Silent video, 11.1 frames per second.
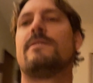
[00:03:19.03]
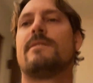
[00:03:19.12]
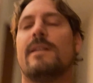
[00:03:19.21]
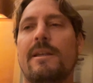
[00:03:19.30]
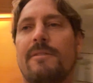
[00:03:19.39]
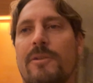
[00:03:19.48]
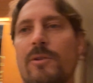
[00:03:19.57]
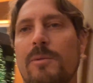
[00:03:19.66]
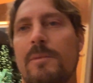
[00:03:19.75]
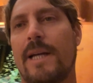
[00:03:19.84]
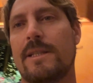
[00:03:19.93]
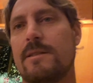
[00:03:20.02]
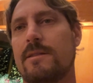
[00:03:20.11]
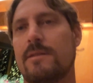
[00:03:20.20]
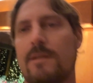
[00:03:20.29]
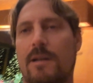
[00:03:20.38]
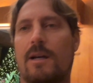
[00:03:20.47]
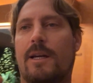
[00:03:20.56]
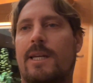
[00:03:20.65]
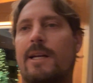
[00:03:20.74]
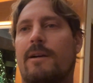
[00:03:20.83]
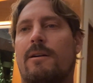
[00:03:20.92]
the living room lights
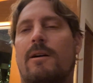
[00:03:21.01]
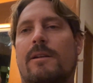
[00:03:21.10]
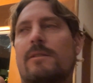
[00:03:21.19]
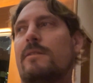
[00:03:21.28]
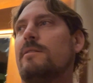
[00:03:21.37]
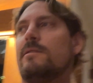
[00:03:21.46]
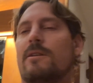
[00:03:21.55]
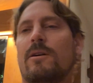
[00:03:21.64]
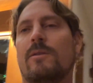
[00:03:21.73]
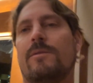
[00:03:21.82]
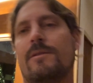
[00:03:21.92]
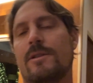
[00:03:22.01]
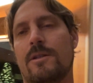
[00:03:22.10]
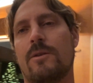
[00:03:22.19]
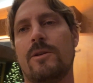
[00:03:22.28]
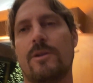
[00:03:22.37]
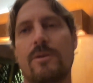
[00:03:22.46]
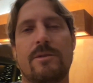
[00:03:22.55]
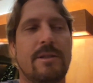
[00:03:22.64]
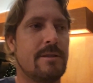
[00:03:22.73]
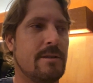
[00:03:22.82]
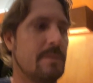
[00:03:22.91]
here on. So there's no Hue
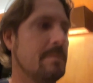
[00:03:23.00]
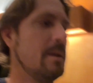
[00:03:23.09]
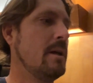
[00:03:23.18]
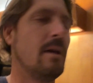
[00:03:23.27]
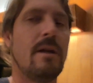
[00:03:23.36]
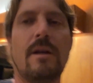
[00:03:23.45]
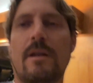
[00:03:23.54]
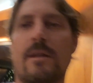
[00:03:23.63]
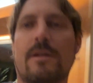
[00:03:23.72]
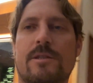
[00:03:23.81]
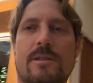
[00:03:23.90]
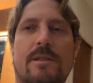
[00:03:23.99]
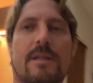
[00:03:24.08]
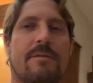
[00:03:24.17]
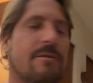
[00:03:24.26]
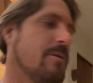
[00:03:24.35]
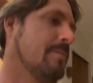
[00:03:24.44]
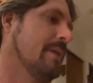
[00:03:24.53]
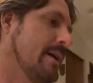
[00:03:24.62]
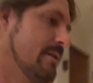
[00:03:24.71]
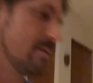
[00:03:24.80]
system. There's just the living room lights